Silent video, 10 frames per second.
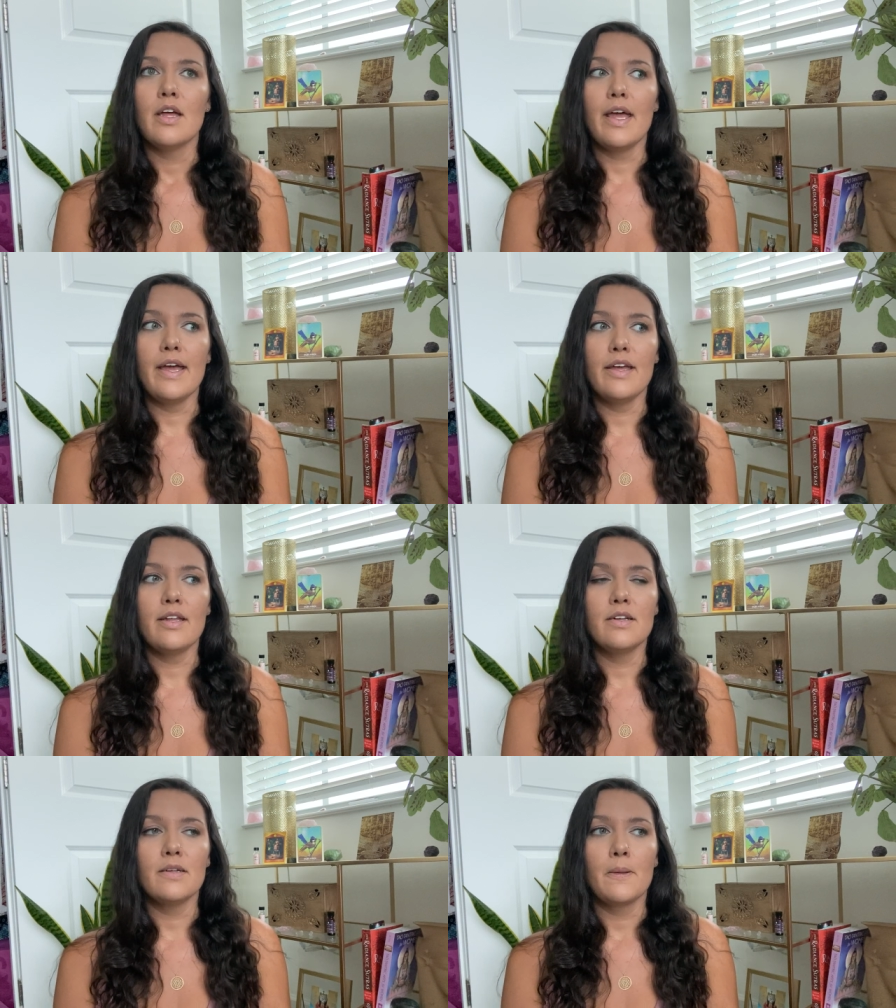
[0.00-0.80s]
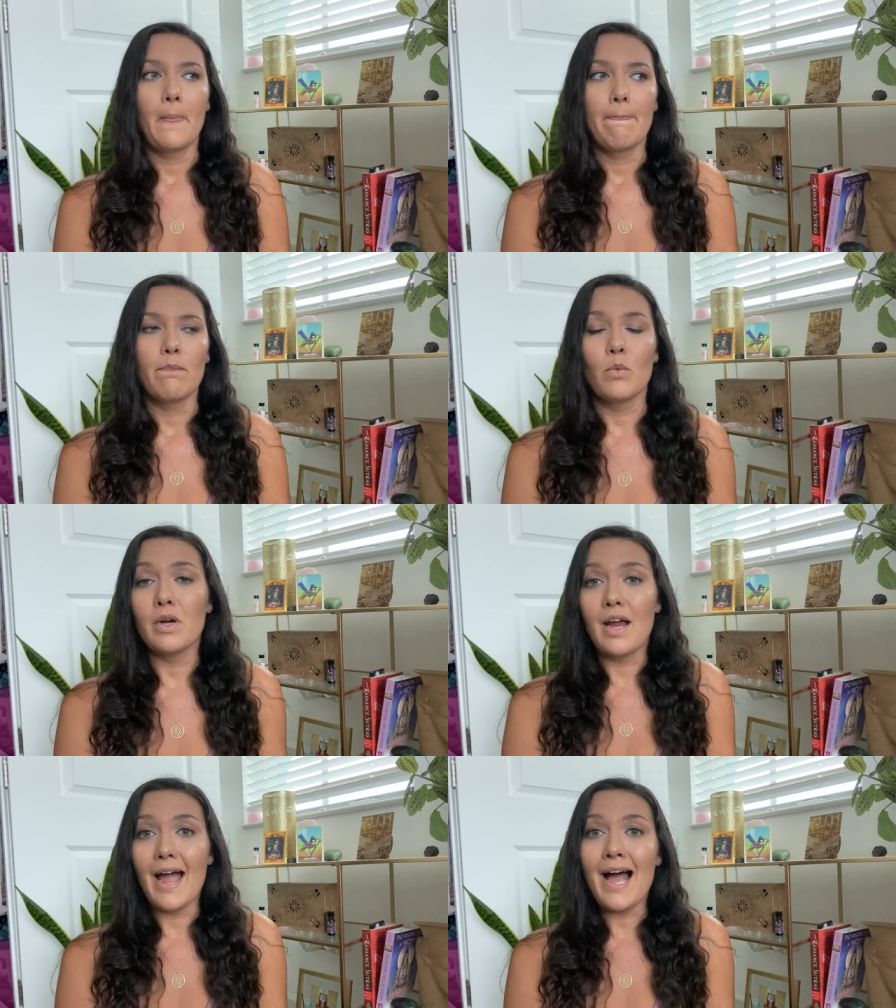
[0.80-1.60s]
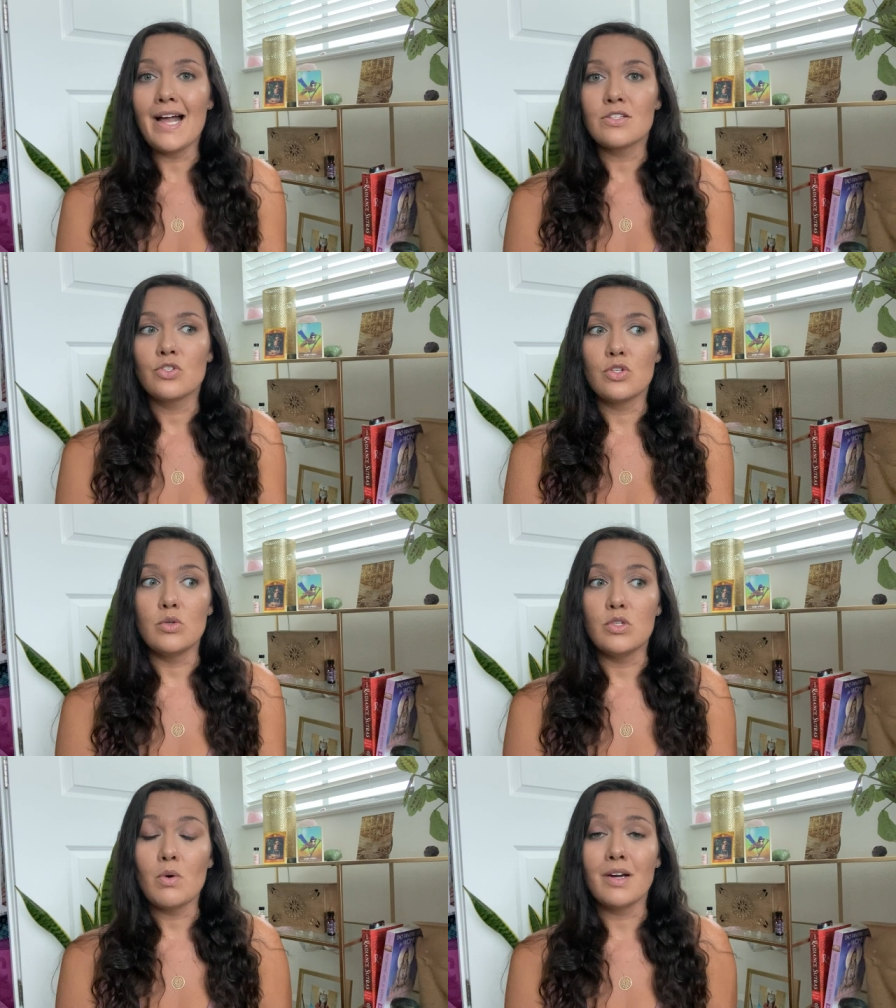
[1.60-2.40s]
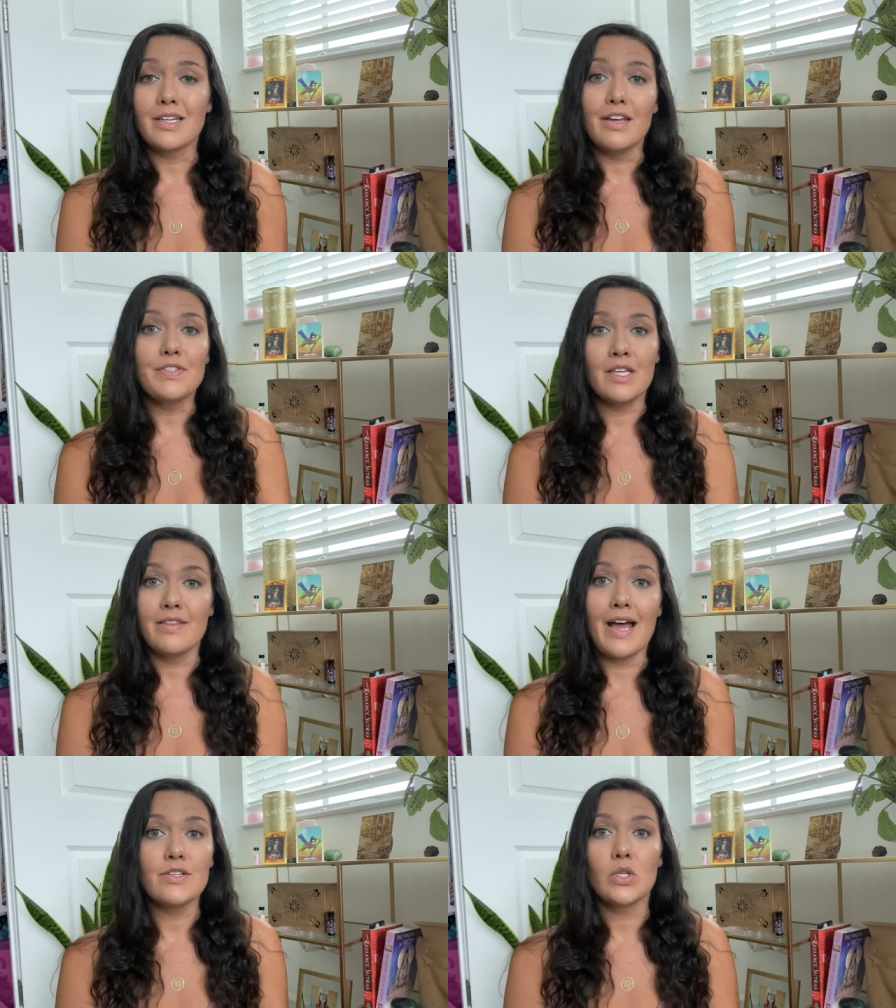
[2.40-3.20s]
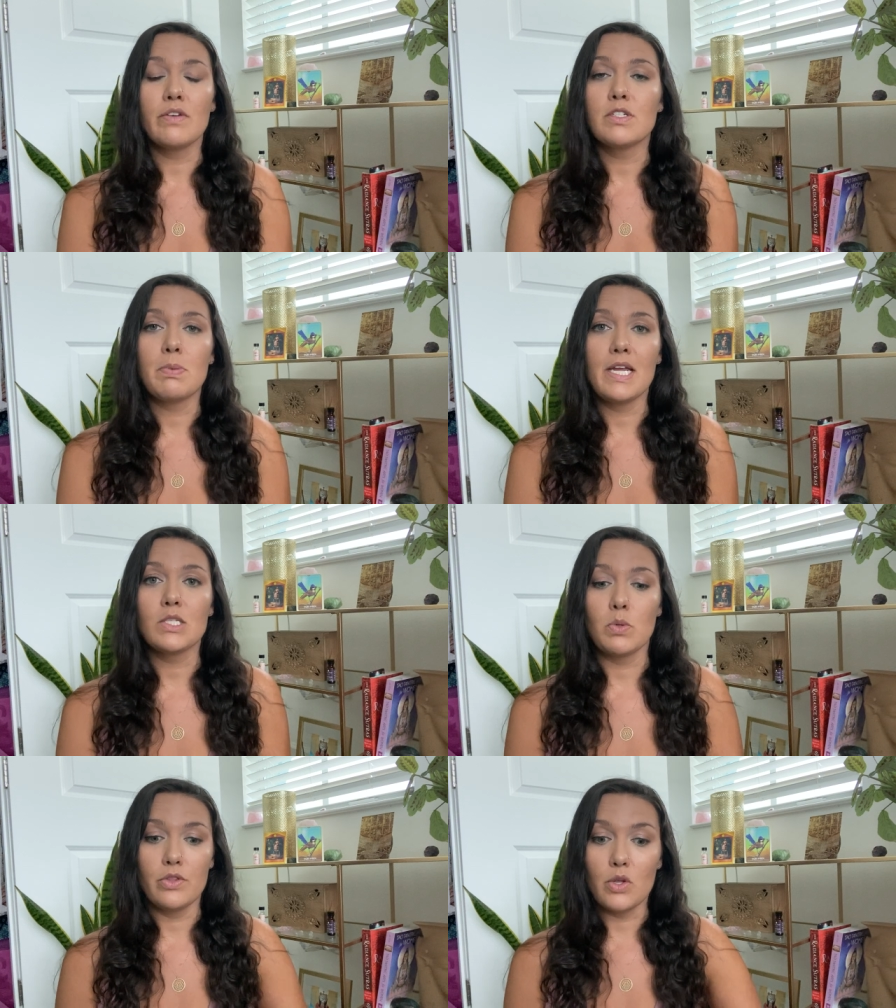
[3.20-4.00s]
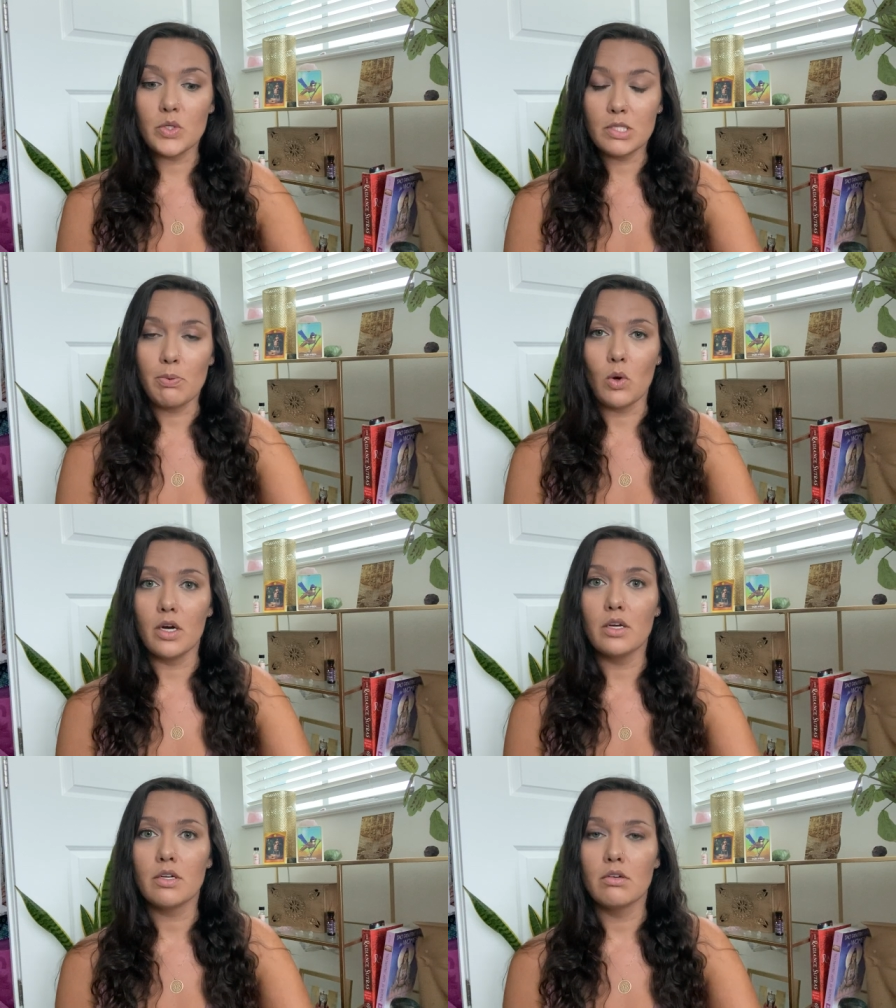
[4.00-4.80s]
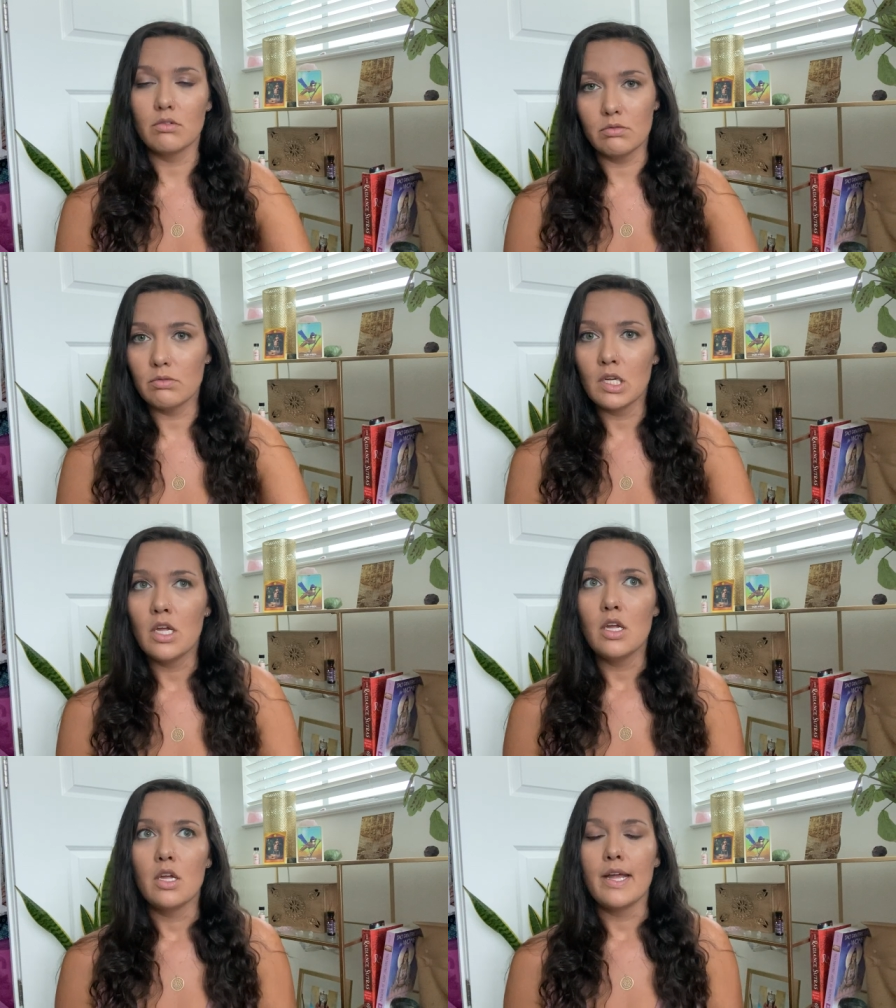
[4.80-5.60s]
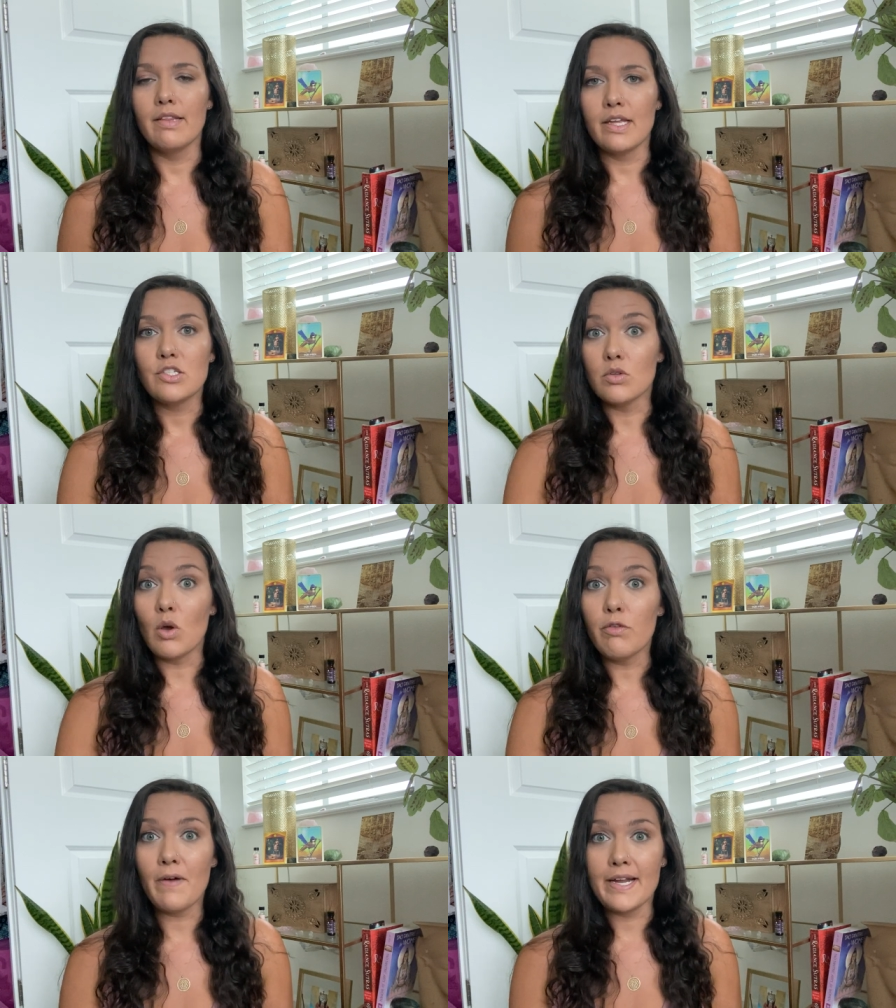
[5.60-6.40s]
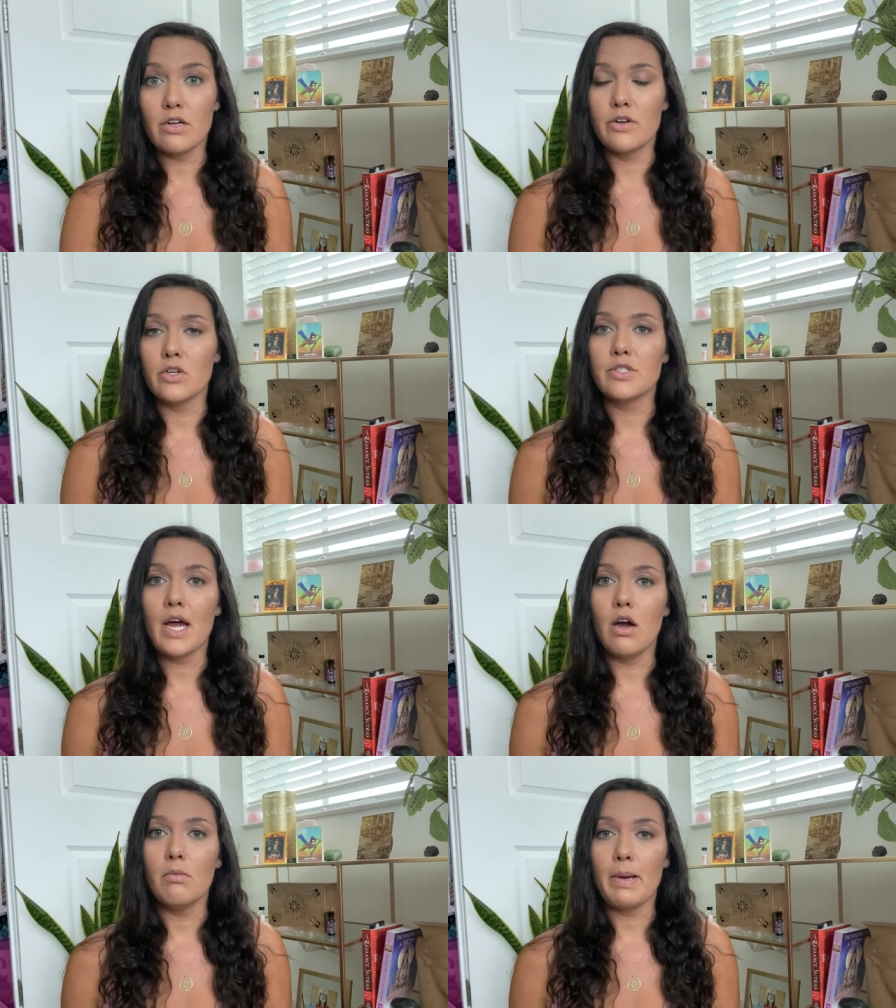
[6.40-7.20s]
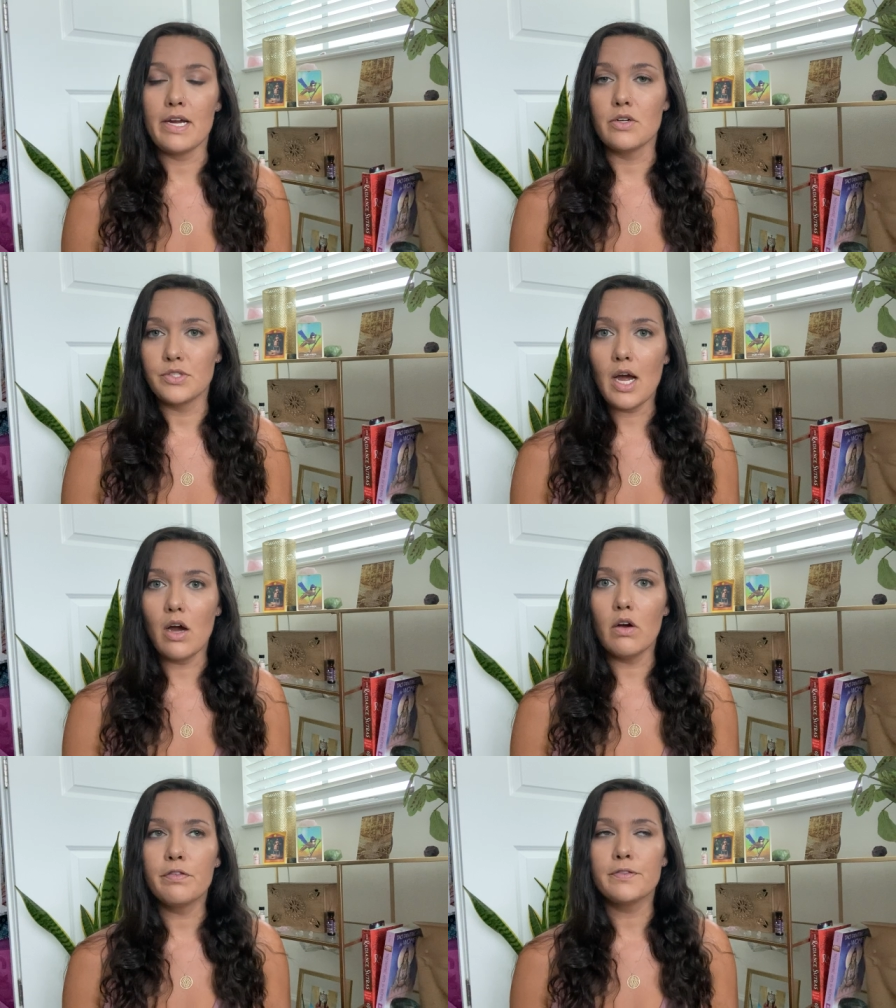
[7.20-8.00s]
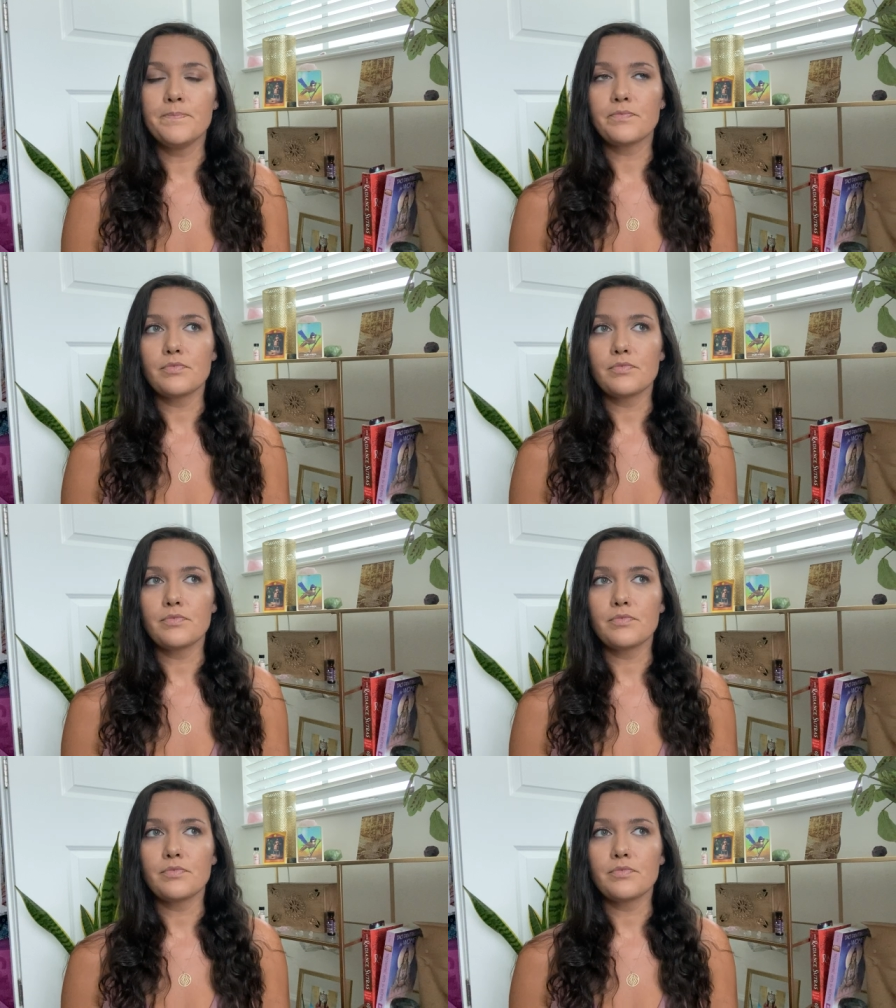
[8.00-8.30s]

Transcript: and we're asked to do our gifts in that sort of space with no support unless you go find it on yourself by yourself.